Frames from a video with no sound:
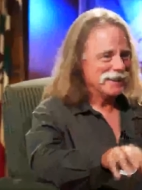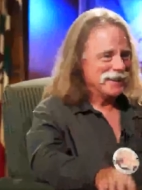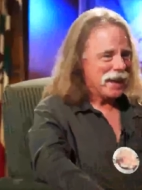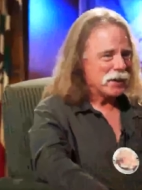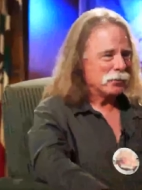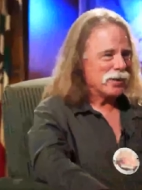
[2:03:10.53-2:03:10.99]

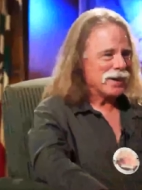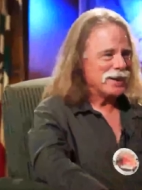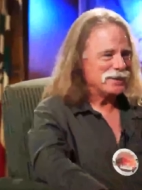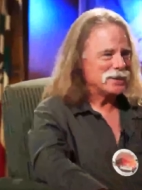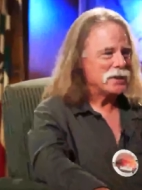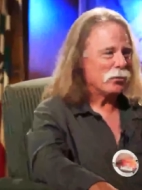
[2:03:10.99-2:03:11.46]
I don't want
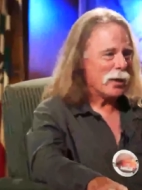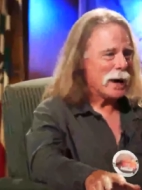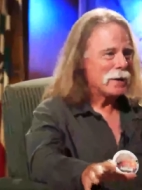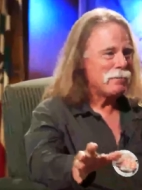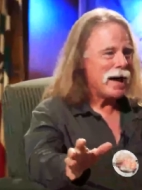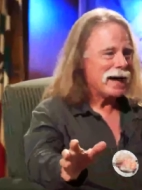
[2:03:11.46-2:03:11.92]
her. She
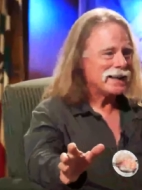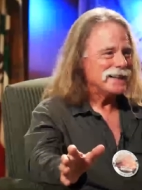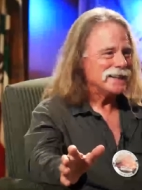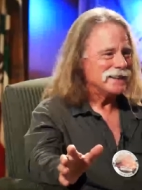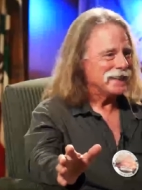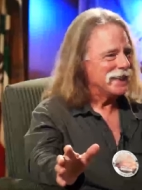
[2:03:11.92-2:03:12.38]
ran back
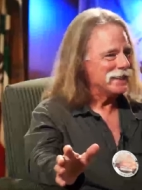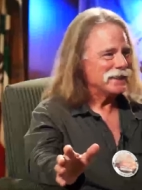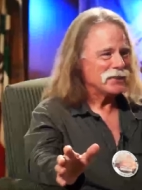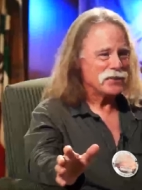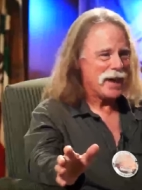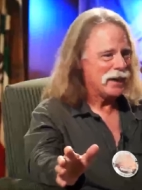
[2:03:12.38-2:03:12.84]
in to get
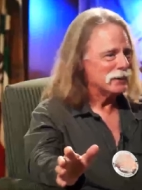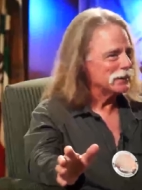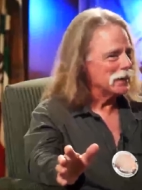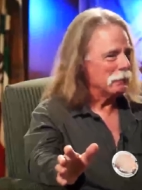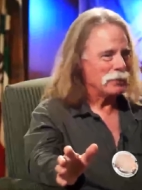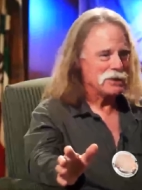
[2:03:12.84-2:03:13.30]
the
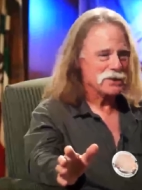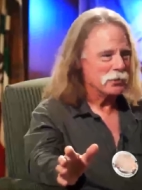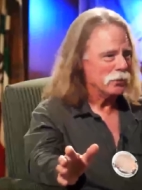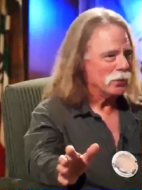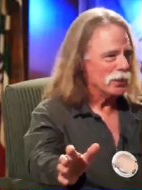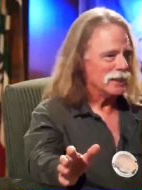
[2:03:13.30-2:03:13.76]
Shackleton piece of
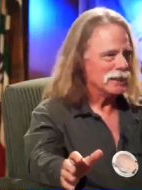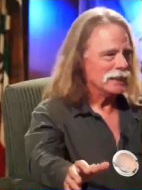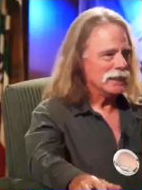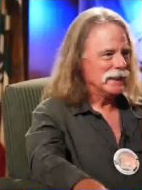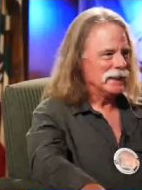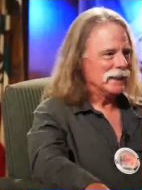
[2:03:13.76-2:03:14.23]
wood.
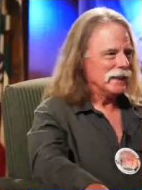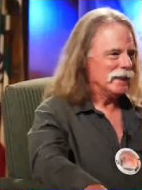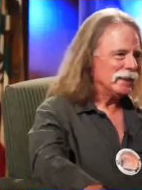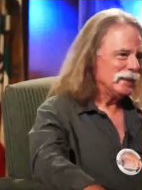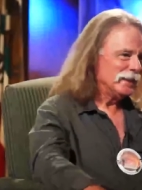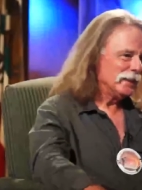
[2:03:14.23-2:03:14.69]

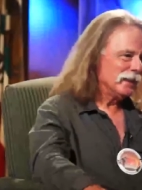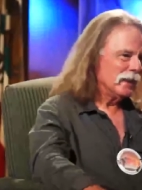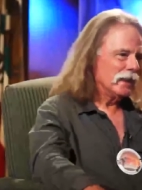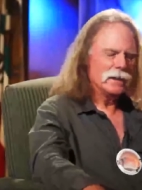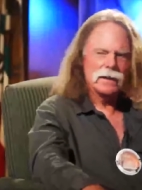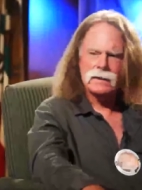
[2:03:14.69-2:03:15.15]
Oh
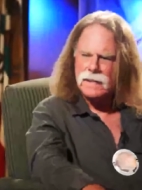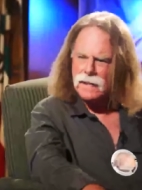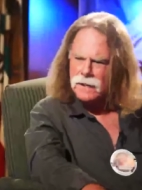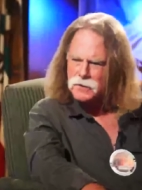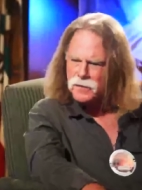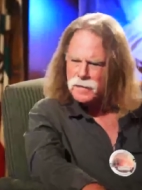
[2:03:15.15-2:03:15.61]
God. Does that
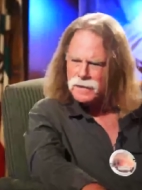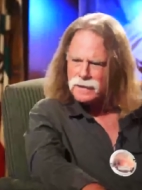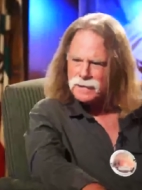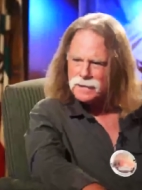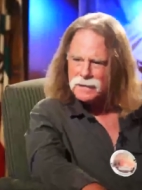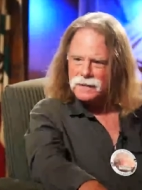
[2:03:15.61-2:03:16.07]
answer
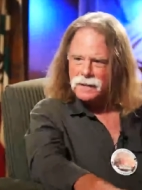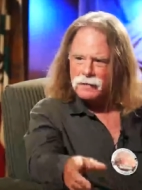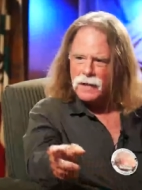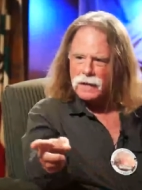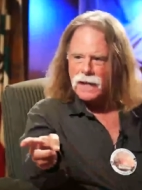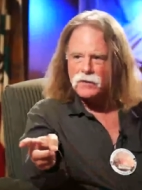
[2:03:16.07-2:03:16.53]
that?
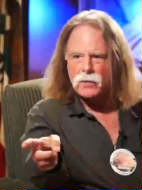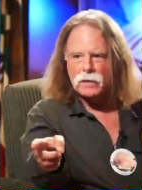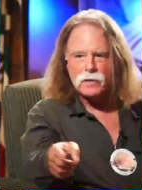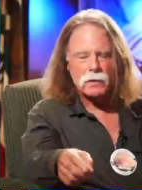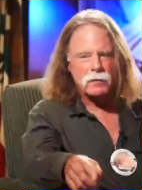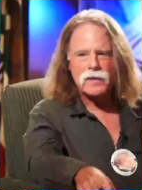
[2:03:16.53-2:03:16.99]
And that last one,
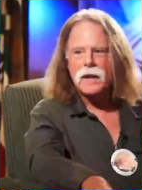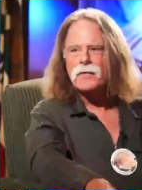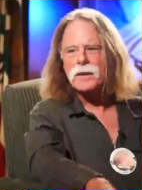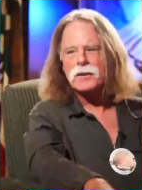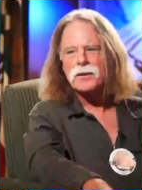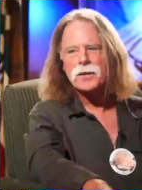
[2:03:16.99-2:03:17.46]
but my
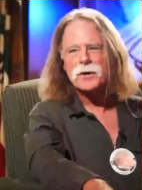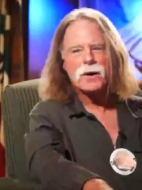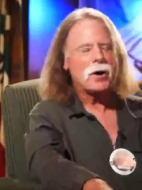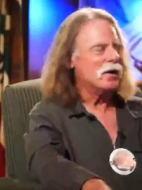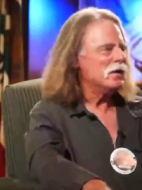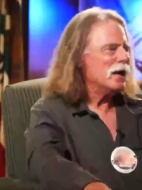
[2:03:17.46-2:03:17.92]
favorite crew,
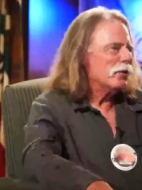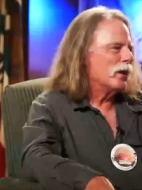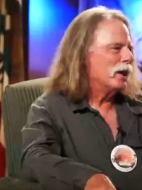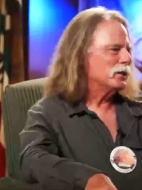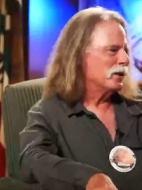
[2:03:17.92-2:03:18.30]
oh, I'd never answer